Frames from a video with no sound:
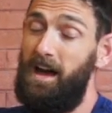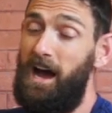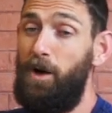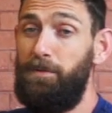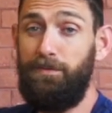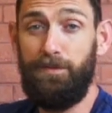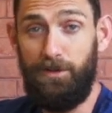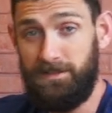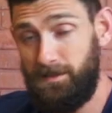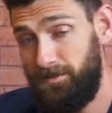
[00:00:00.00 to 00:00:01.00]
I hope you've
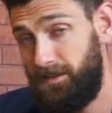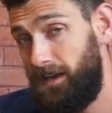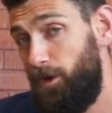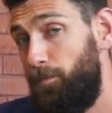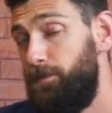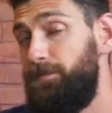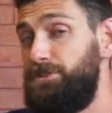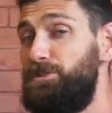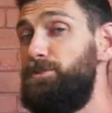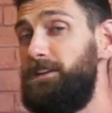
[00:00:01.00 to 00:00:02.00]
learned something, and I hope you've
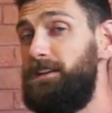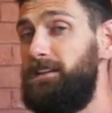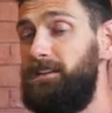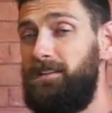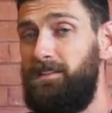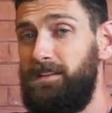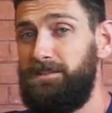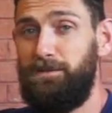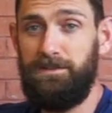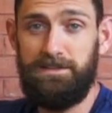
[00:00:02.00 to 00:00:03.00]
enjoyed this
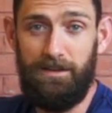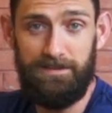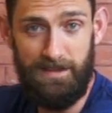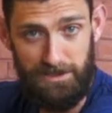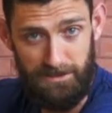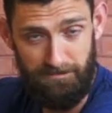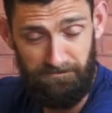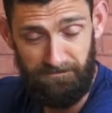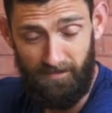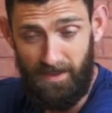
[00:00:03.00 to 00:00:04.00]
do-it-yourself session.
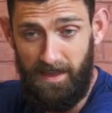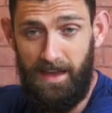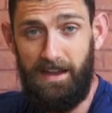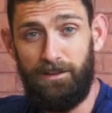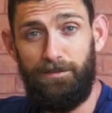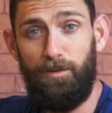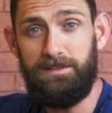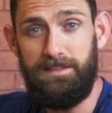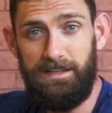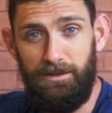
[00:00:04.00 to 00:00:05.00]
And I look forward to
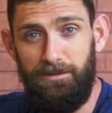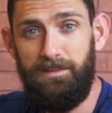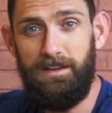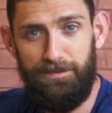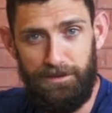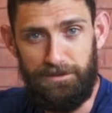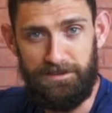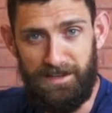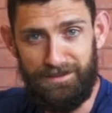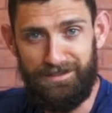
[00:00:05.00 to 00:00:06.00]
seeing you in future
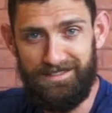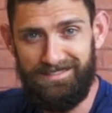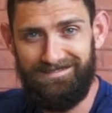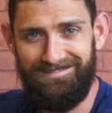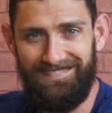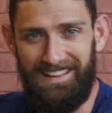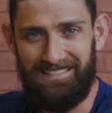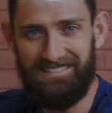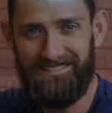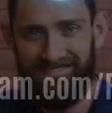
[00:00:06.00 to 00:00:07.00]
sessions. Thanks.